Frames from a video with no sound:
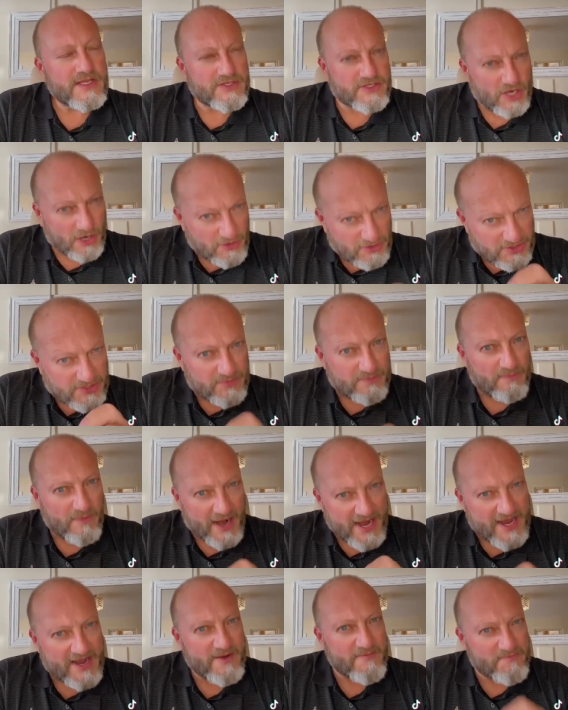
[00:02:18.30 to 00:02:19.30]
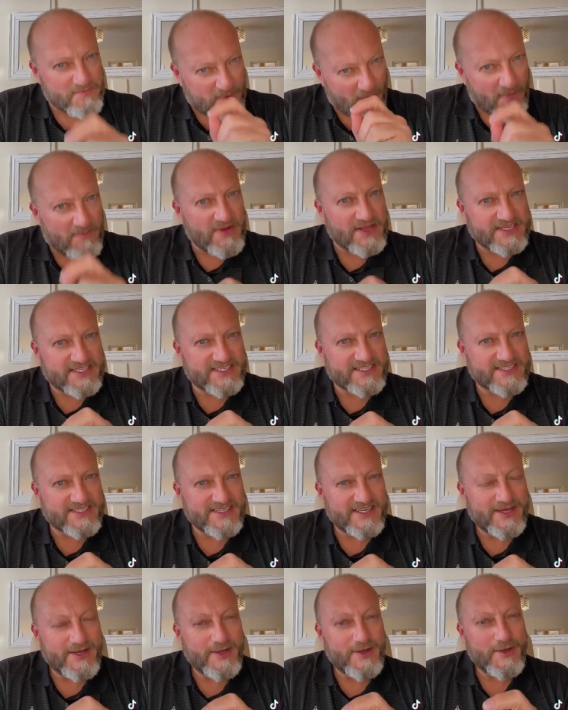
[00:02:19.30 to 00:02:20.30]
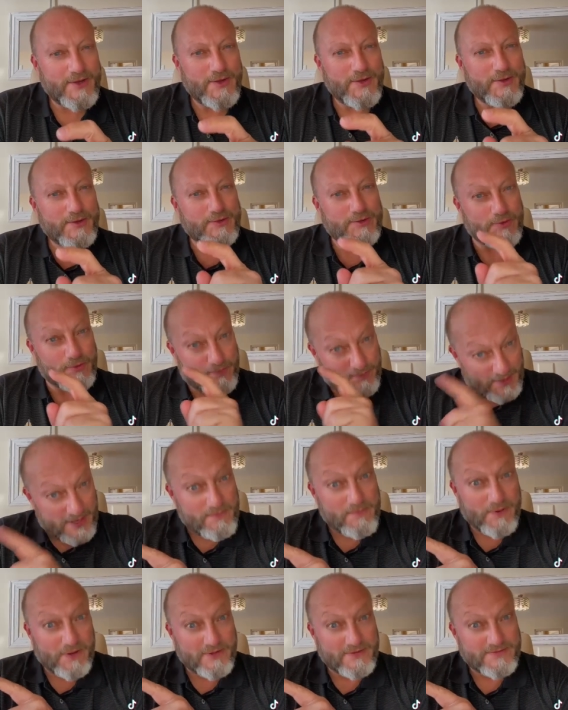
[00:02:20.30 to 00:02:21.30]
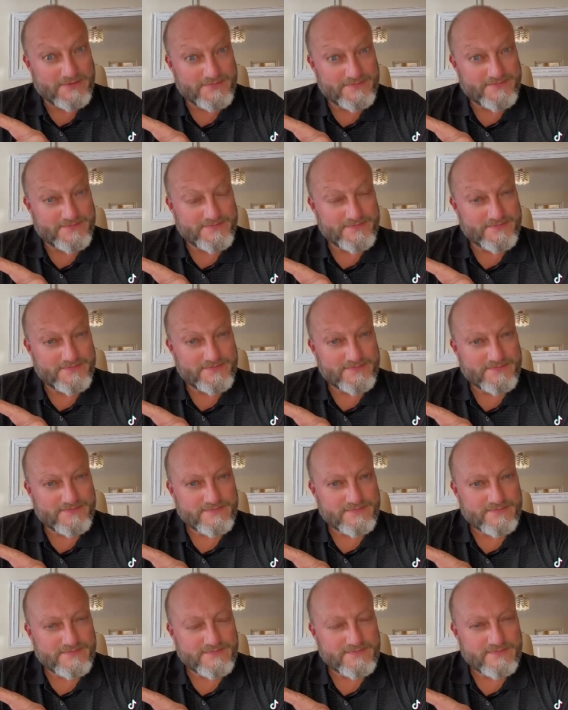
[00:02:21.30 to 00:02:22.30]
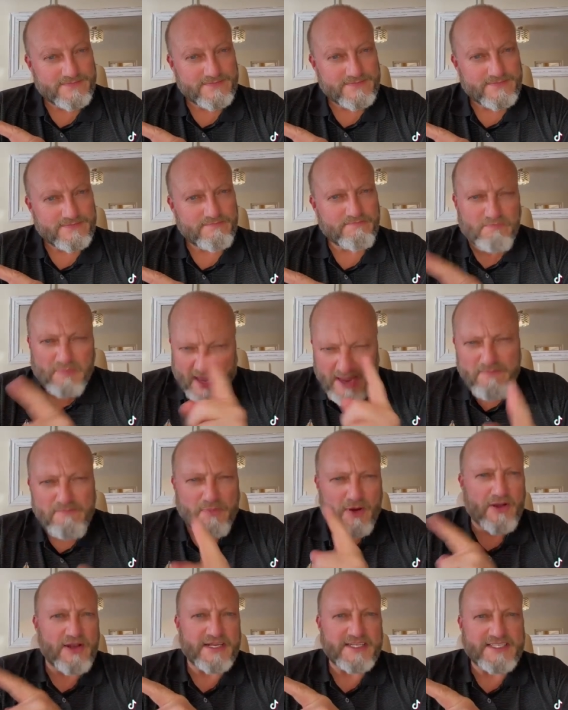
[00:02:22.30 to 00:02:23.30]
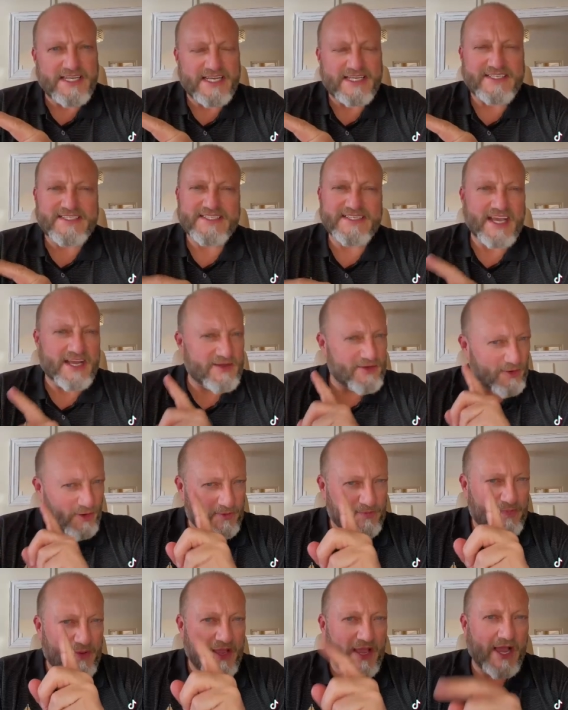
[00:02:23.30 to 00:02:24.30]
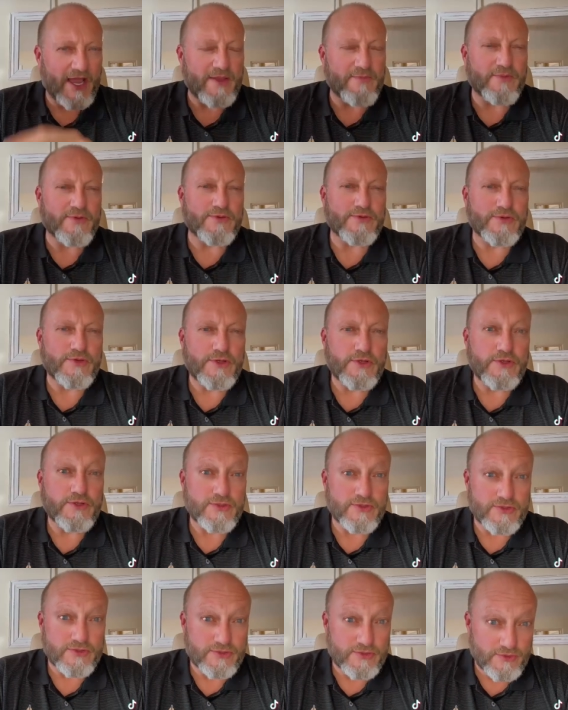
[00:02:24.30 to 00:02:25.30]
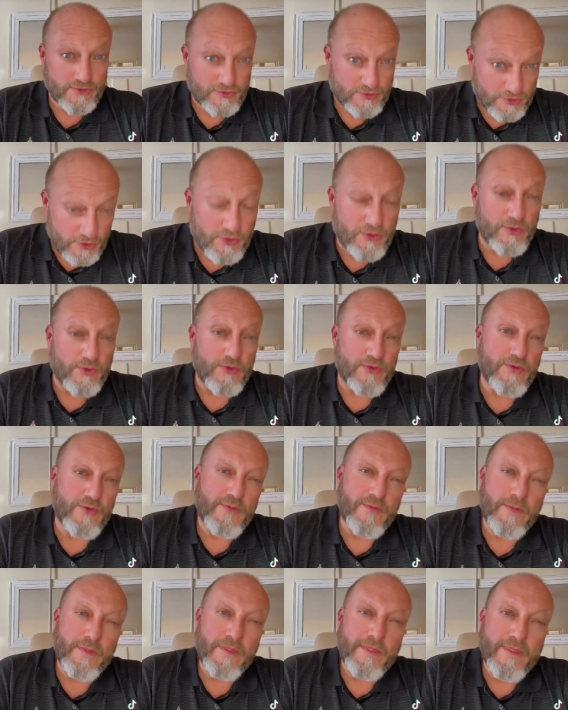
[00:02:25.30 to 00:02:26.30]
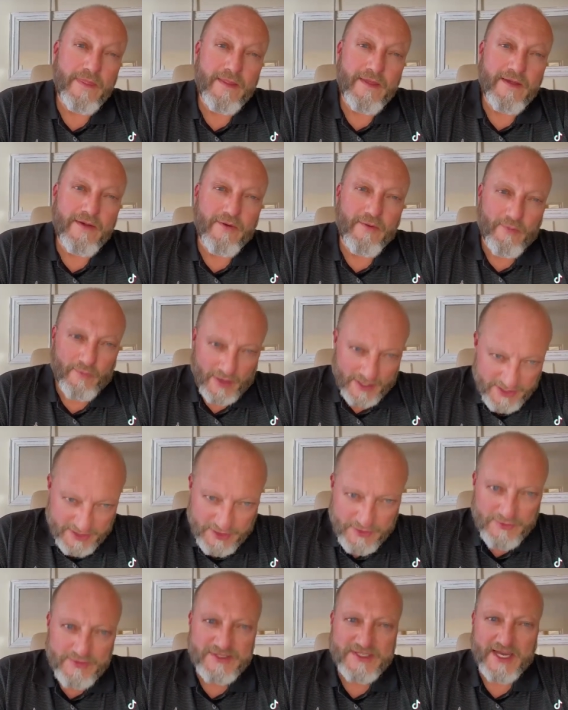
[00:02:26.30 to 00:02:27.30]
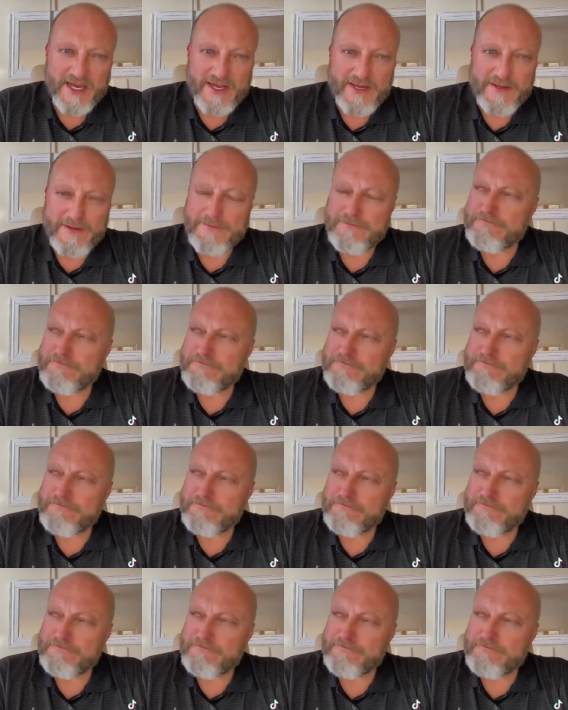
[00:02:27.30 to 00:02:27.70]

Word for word: Don't make a promise to people, play politics and not be able to do what you say.